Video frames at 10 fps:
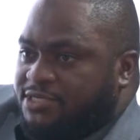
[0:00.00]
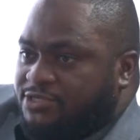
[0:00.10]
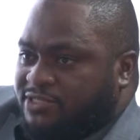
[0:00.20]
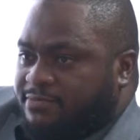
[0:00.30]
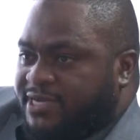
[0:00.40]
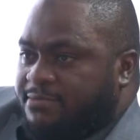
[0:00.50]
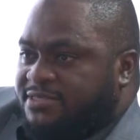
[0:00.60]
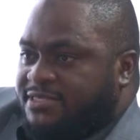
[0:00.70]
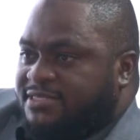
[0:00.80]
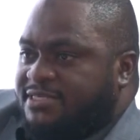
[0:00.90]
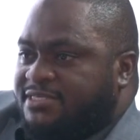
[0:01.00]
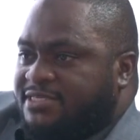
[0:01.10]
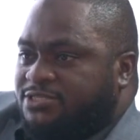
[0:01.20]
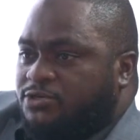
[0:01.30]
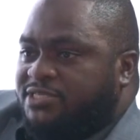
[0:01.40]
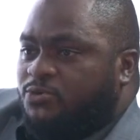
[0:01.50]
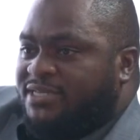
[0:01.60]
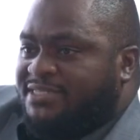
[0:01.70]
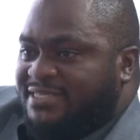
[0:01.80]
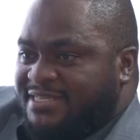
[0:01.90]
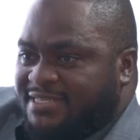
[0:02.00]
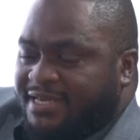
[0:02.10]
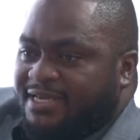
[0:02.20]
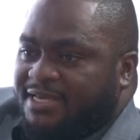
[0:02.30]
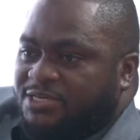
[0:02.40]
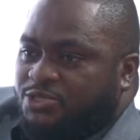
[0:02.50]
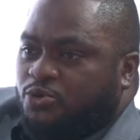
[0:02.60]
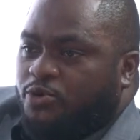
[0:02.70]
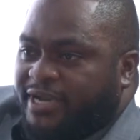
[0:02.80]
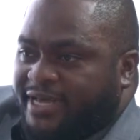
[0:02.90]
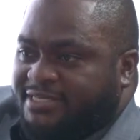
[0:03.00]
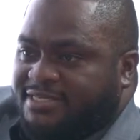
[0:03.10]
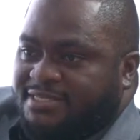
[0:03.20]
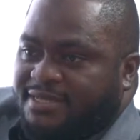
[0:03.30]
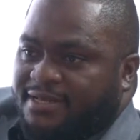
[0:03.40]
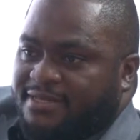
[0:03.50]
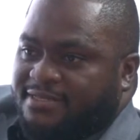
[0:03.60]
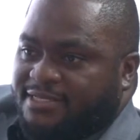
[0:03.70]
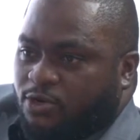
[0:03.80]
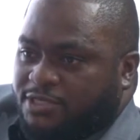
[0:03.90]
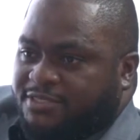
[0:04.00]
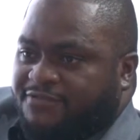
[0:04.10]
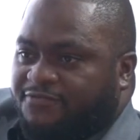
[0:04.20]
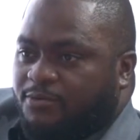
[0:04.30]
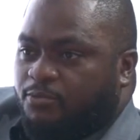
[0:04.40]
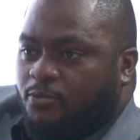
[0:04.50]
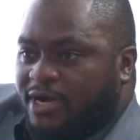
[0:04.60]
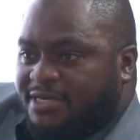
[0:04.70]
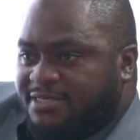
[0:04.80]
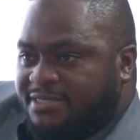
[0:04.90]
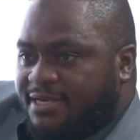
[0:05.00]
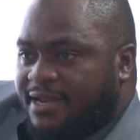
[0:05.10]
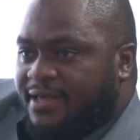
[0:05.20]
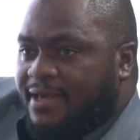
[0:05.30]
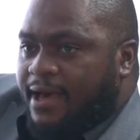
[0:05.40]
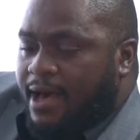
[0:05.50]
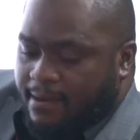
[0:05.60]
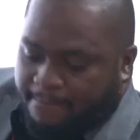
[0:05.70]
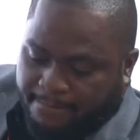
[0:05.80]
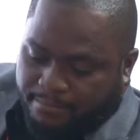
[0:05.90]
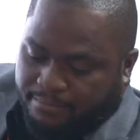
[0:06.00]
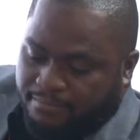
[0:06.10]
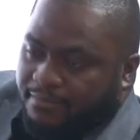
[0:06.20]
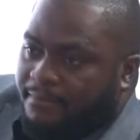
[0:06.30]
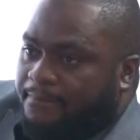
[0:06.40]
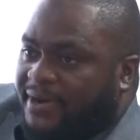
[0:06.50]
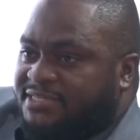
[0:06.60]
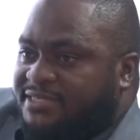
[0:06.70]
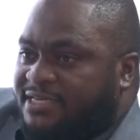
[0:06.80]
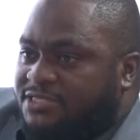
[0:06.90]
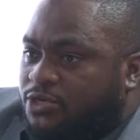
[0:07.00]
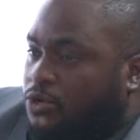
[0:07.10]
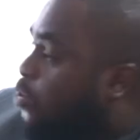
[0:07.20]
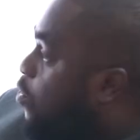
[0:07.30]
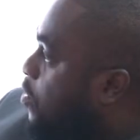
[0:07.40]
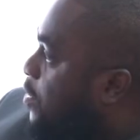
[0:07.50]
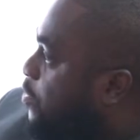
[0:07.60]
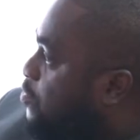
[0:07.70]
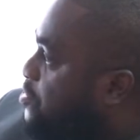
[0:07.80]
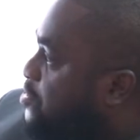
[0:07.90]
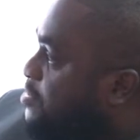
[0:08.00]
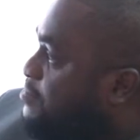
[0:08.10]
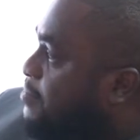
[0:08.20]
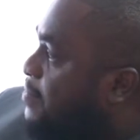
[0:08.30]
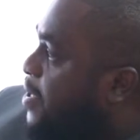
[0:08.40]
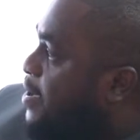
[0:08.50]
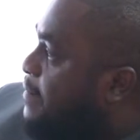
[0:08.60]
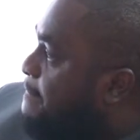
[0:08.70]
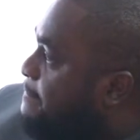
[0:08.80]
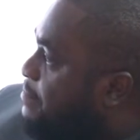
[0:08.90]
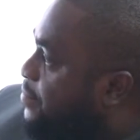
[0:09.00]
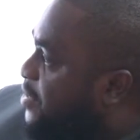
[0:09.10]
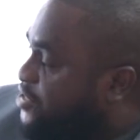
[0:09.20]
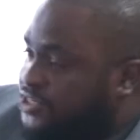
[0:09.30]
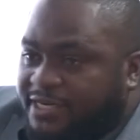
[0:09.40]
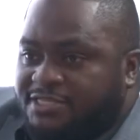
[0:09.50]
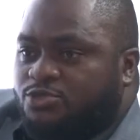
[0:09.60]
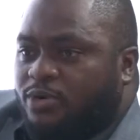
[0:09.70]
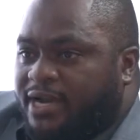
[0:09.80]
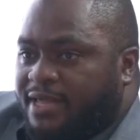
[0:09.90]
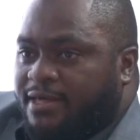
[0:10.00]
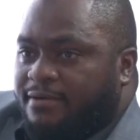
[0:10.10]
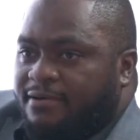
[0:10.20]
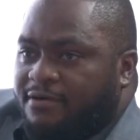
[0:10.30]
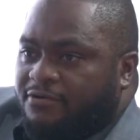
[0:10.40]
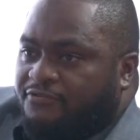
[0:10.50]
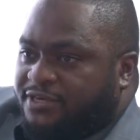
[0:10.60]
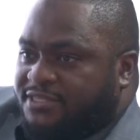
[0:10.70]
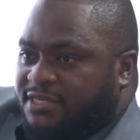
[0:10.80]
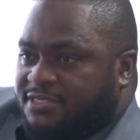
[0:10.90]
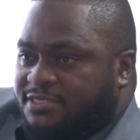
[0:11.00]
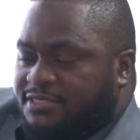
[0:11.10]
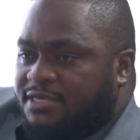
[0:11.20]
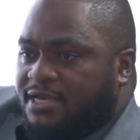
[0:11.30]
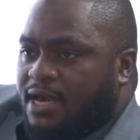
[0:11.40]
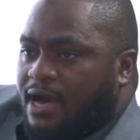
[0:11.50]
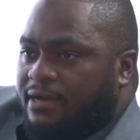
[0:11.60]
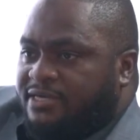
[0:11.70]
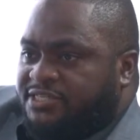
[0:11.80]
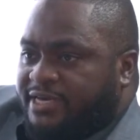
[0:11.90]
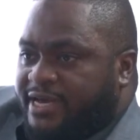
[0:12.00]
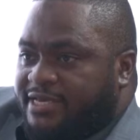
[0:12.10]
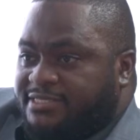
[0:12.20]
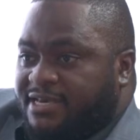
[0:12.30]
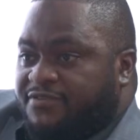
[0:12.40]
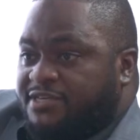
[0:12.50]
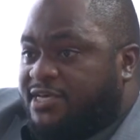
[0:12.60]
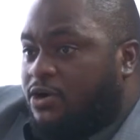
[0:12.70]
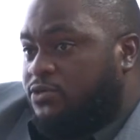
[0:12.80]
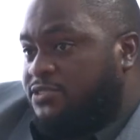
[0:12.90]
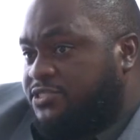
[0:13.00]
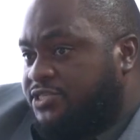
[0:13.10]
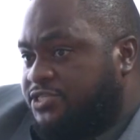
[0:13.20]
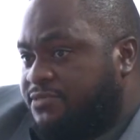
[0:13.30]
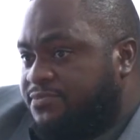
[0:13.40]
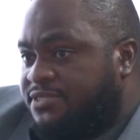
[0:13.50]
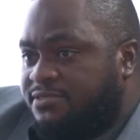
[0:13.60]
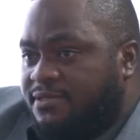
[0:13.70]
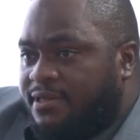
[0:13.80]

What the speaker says: So sometimes it's not quite easy to connect the dot from one partners or ecosystem practitioners to another. For instance, TRI is having their own systems.